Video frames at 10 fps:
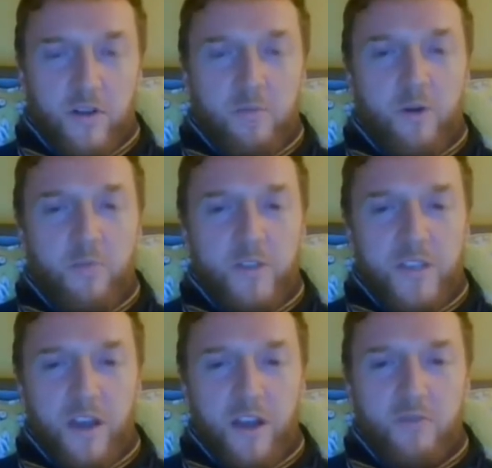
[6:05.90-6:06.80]
Bob
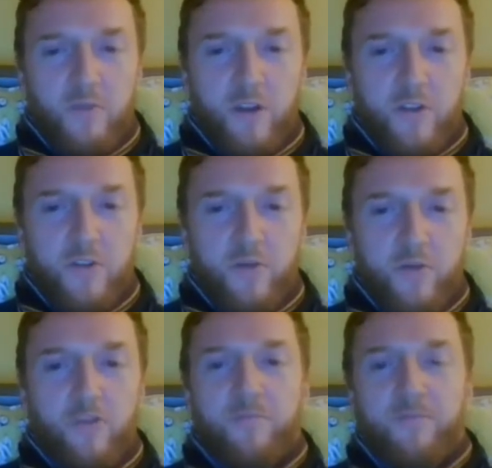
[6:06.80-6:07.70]
returns one
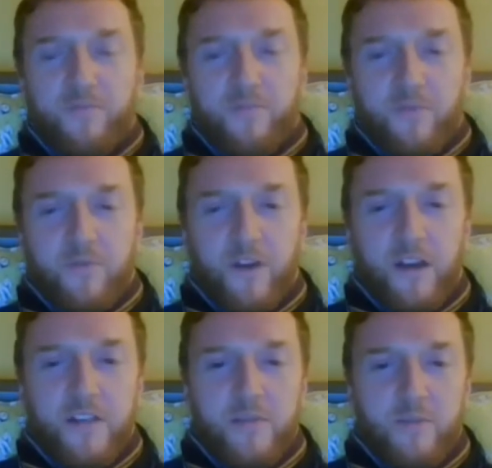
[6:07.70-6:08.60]
dawn,
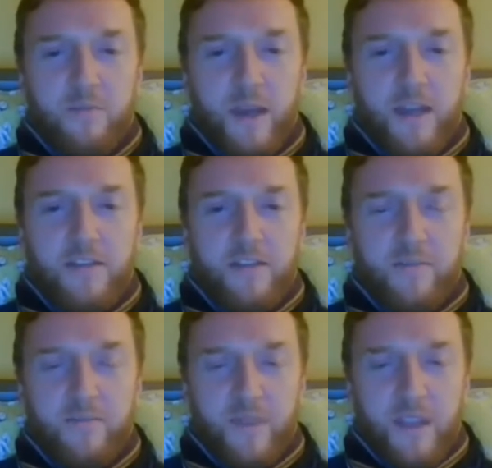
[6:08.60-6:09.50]
finds them in bed,
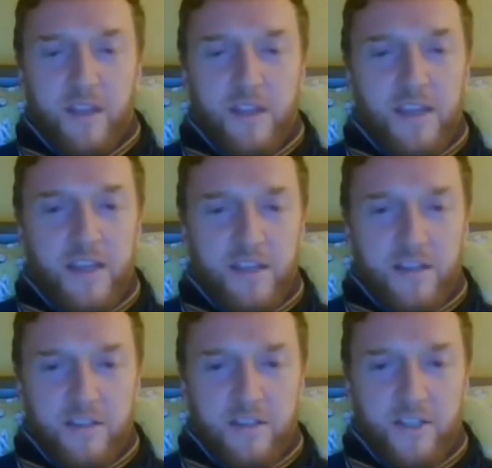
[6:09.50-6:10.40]
naked
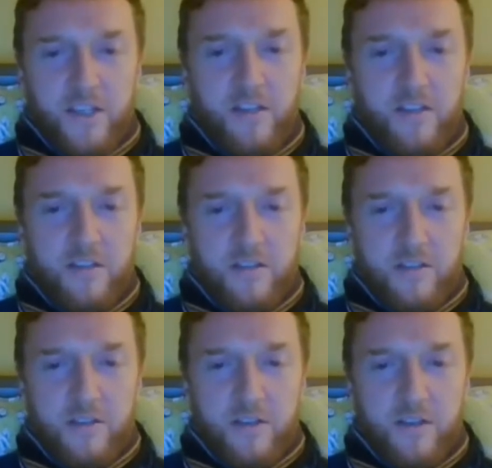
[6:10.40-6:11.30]
under the sheets,
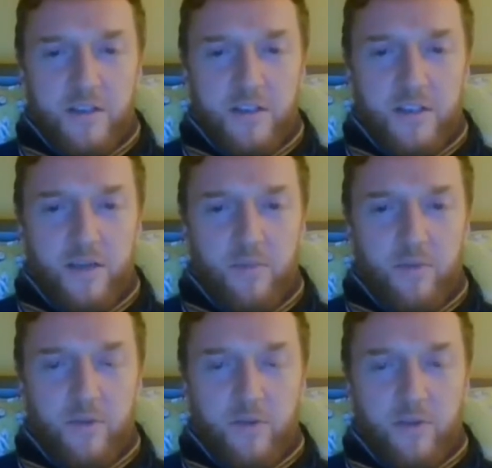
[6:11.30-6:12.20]
asleep,
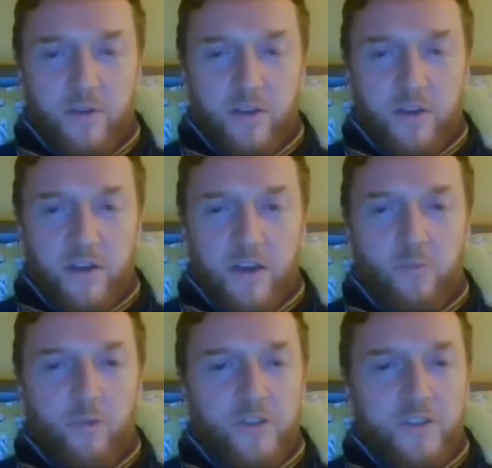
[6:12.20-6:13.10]

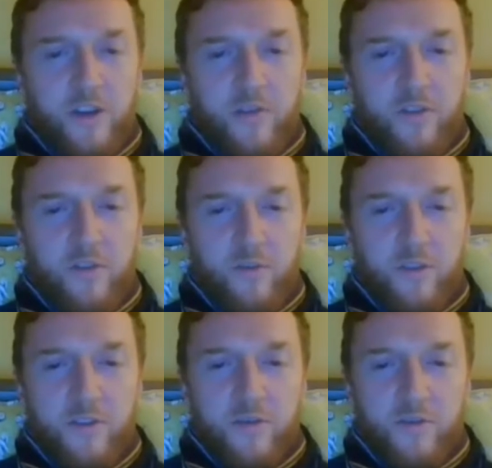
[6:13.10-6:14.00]
and watches over them with a
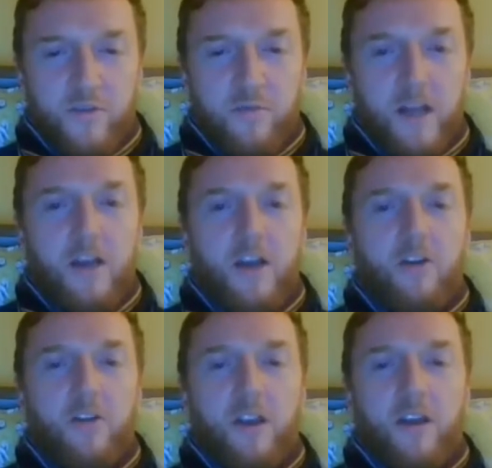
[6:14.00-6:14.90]
sort of
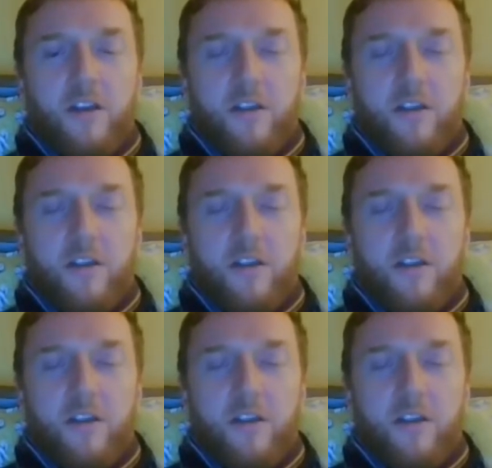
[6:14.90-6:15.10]
melancholia.